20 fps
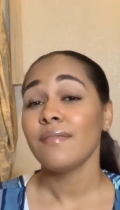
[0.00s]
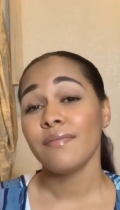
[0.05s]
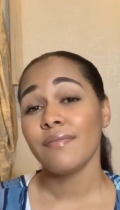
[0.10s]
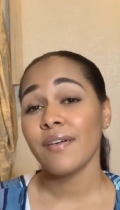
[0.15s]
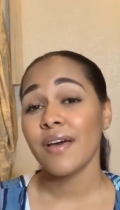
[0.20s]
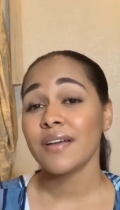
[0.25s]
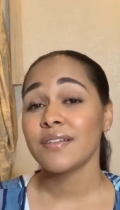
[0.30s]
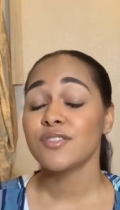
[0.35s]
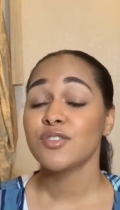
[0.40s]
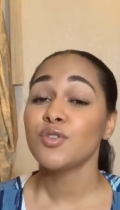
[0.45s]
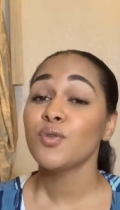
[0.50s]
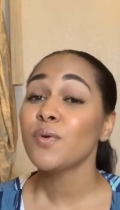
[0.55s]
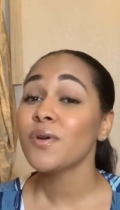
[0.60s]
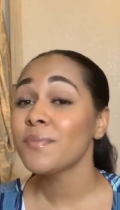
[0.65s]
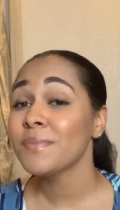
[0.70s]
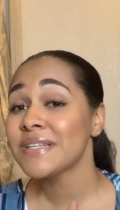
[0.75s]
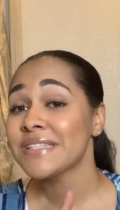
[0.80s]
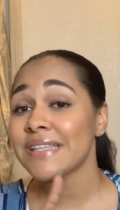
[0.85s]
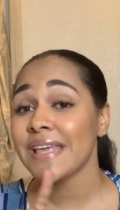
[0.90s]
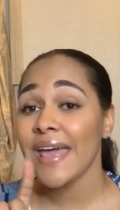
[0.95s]
Fox, You don't want
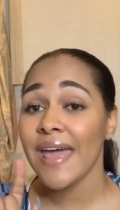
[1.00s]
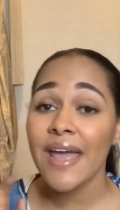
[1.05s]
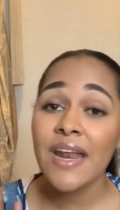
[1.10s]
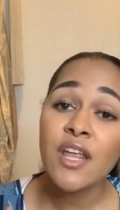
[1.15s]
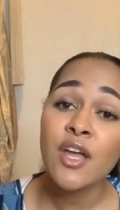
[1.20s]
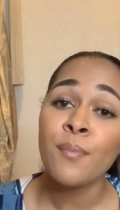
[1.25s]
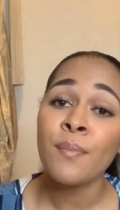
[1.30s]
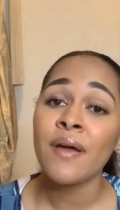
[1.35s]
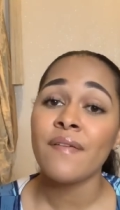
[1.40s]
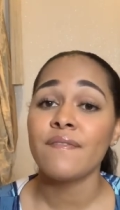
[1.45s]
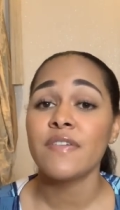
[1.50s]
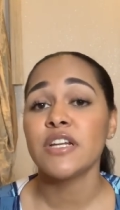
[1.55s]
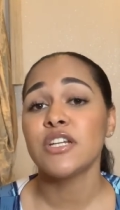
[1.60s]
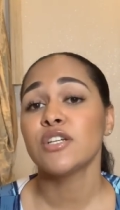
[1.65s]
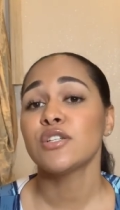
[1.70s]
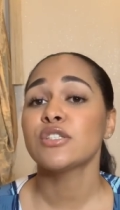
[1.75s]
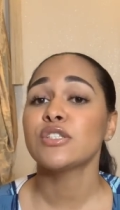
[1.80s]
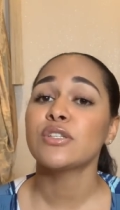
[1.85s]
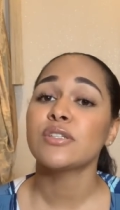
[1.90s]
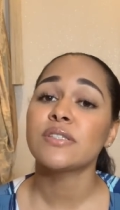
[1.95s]
to miss any of my
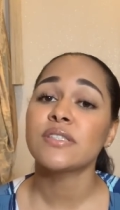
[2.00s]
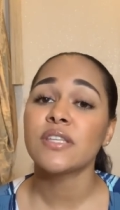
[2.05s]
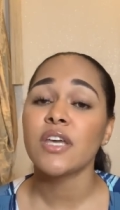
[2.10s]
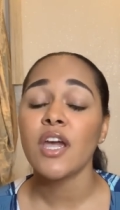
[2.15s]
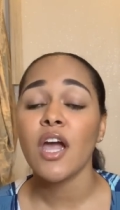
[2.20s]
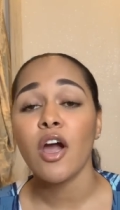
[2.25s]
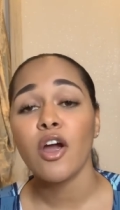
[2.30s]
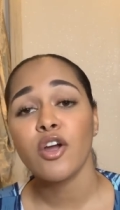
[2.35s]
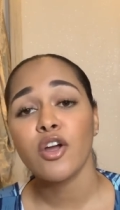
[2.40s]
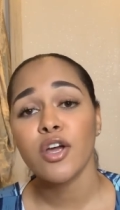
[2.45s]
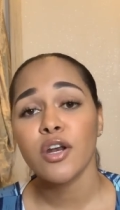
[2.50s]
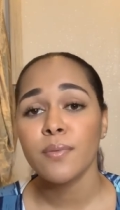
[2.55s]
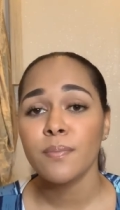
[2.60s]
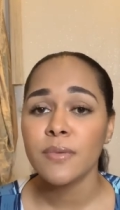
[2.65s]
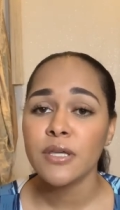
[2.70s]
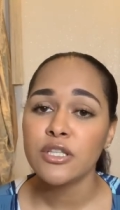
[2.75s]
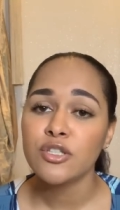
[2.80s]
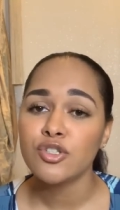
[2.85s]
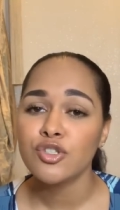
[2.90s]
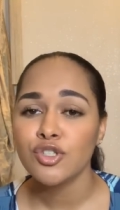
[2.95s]
videos because they are going to
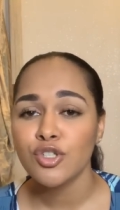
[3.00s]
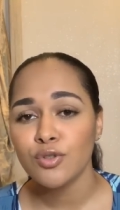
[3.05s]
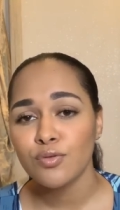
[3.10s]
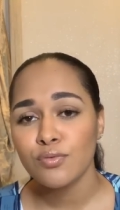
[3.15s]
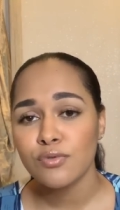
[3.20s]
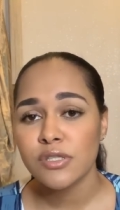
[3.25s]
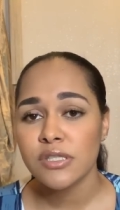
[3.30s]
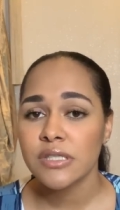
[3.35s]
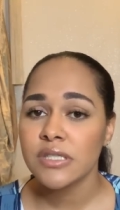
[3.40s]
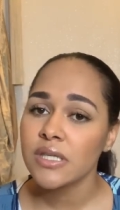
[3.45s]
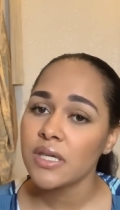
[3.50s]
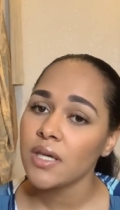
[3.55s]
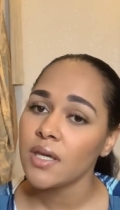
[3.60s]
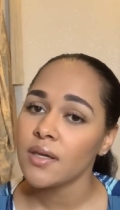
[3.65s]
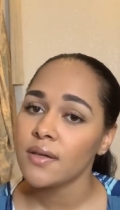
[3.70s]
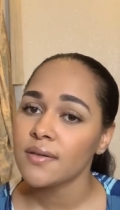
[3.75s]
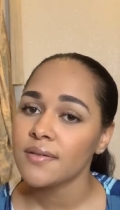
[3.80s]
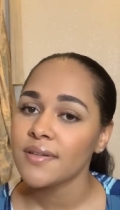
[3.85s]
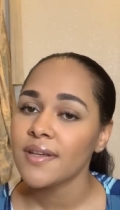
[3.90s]
be juicy.